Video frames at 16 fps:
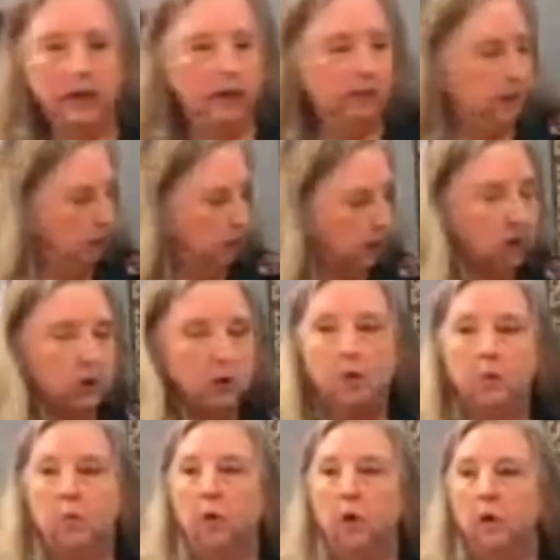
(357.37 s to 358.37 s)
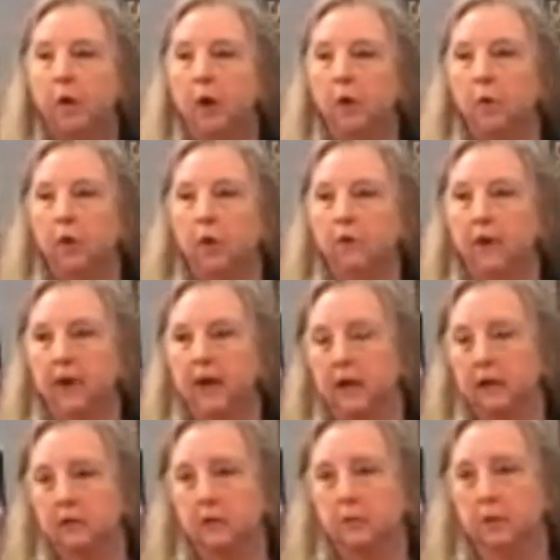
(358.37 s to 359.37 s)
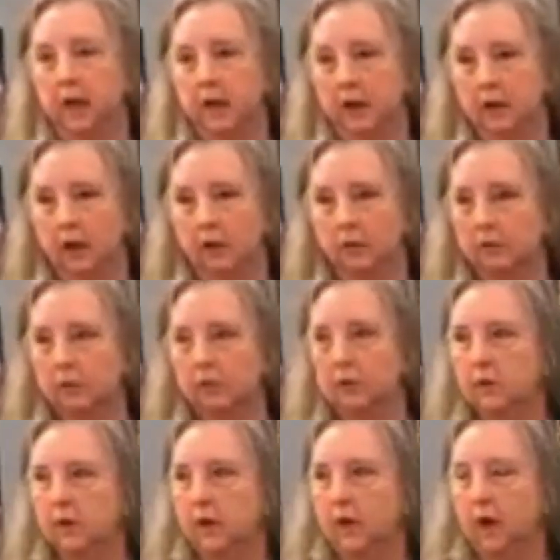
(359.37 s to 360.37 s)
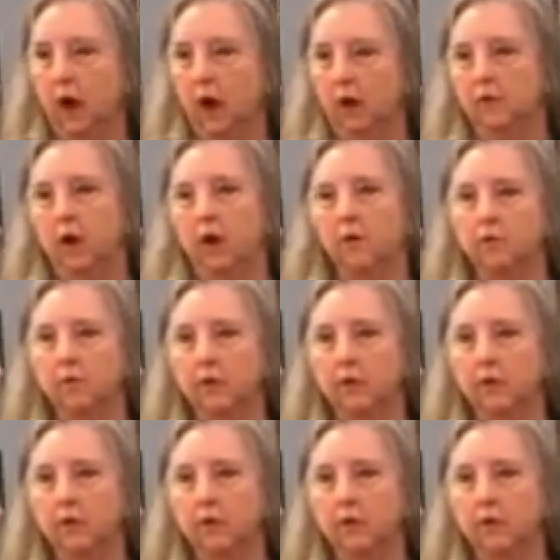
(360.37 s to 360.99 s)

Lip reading: If you want to know more about what a financial plan covers, I've got